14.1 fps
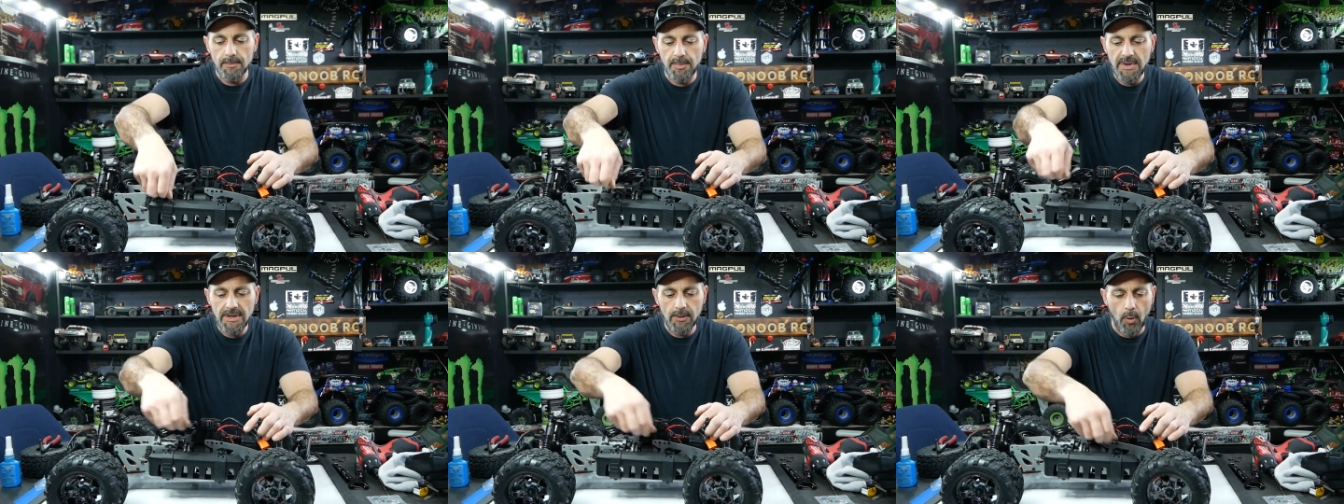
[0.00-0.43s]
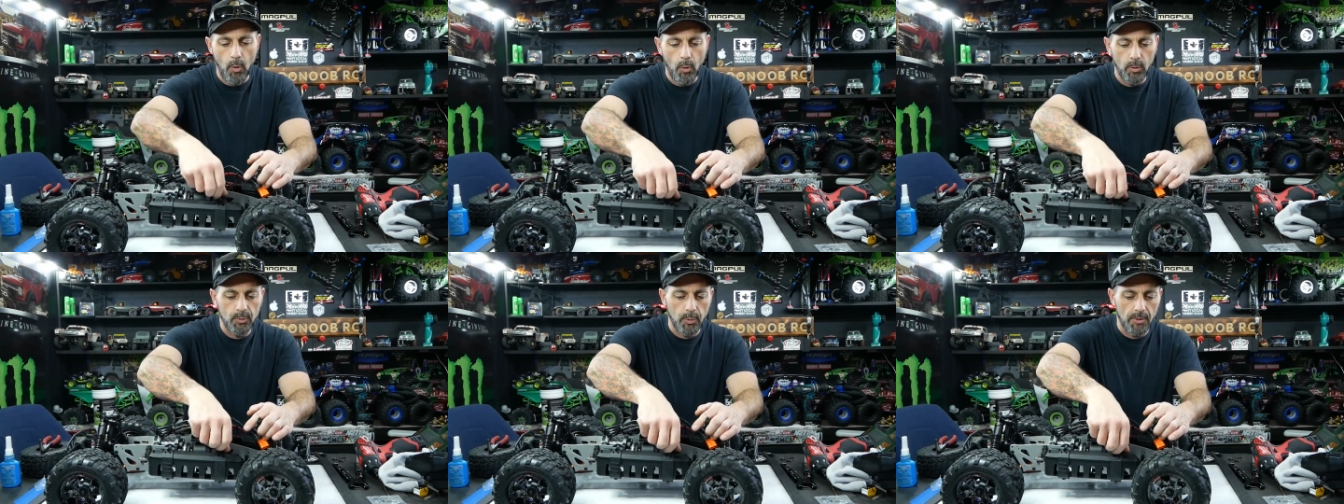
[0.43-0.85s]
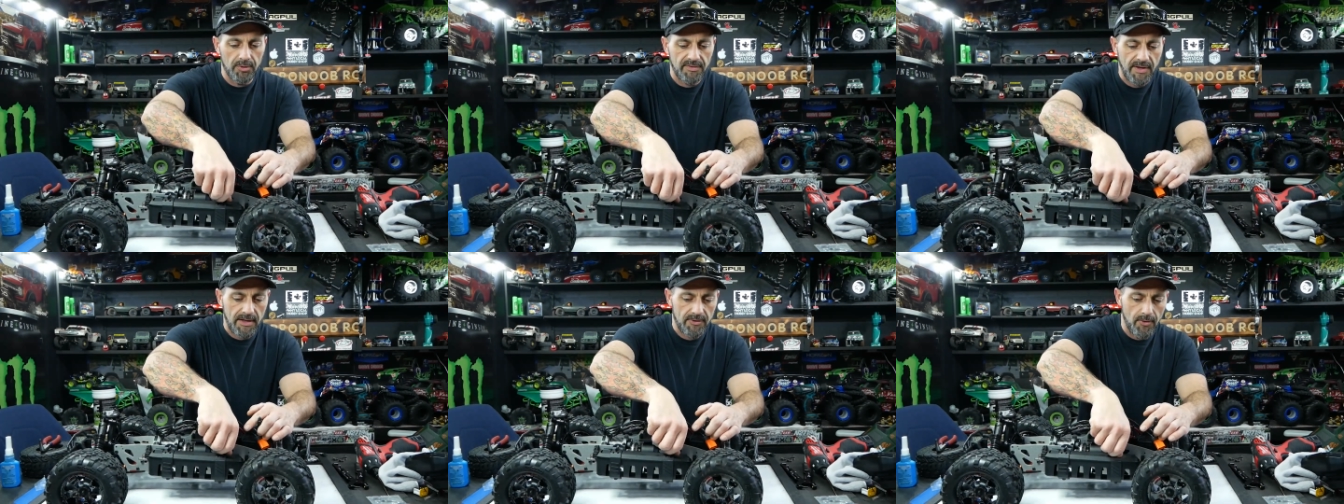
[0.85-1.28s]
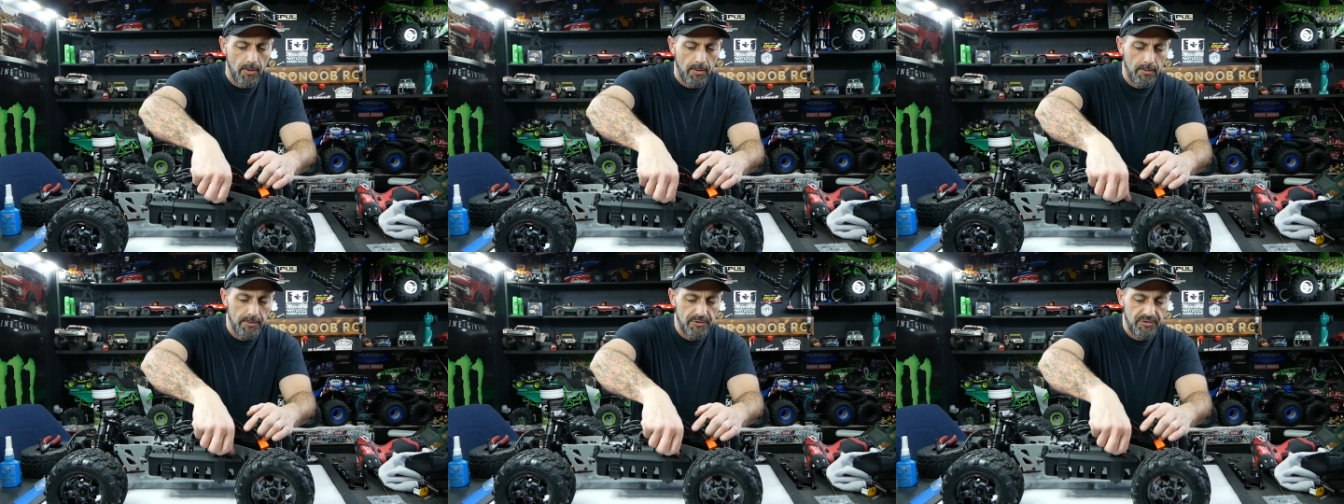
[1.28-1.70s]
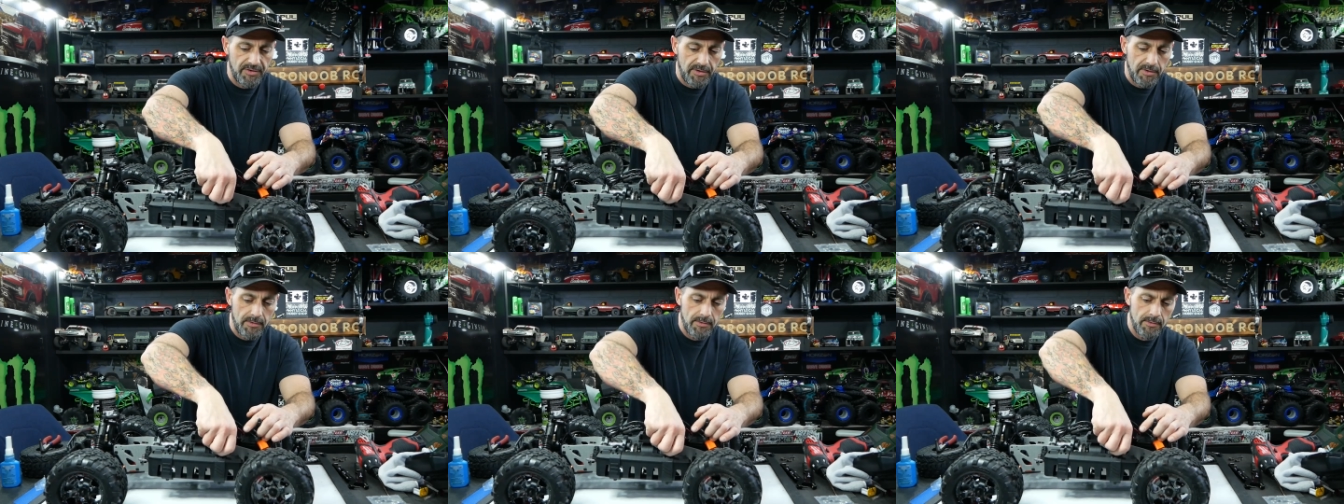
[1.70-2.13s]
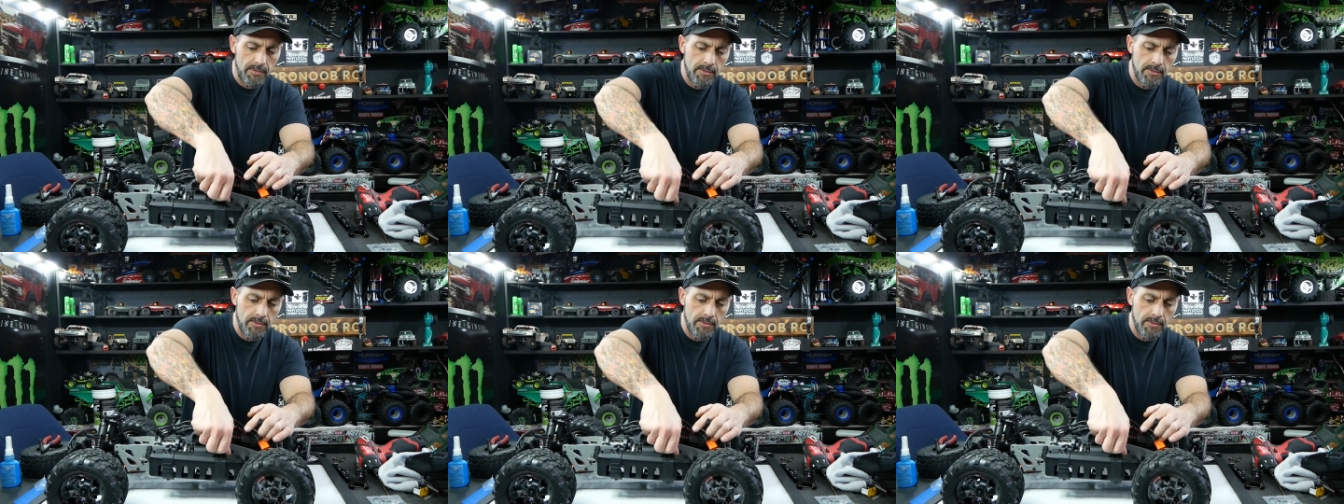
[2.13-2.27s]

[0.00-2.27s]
Being old world technology,